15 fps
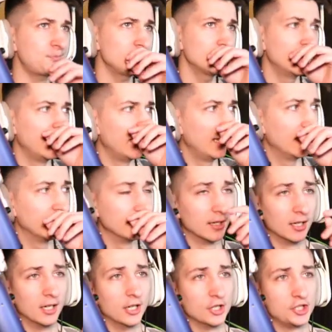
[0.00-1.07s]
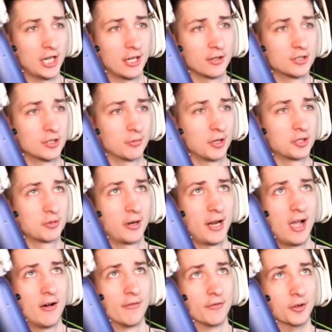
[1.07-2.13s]
And shout out to Rush
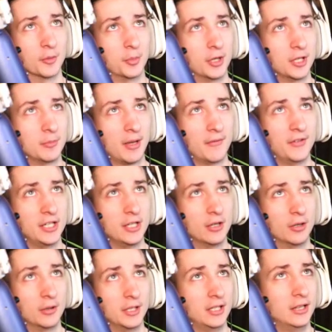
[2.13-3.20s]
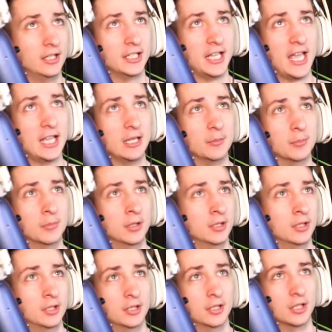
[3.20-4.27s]
Royale for putting my video in the game.
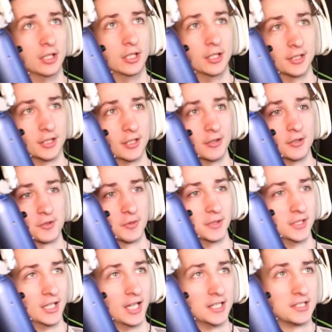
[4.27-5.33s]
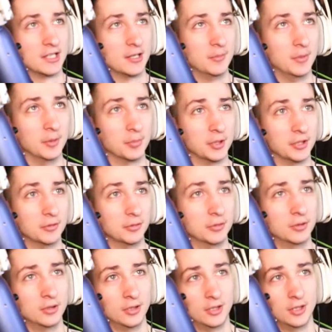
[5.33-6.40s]
I thought that was really nice of them and pretty cool.
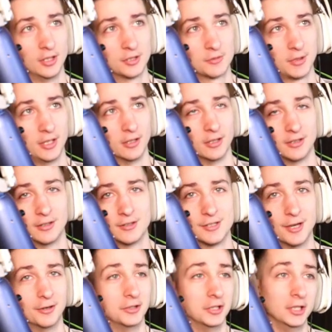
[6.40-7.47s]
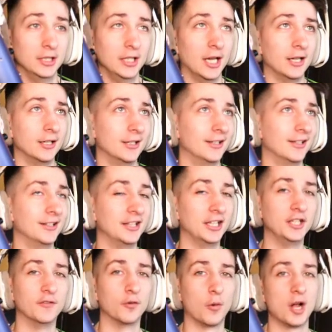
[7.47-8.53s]
It's right here. So yeah, thank
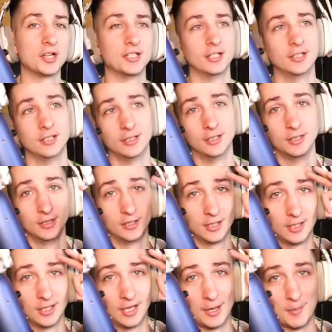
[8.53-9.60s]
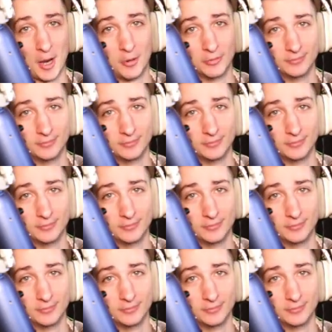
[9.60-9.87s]
you for watching. I'm out.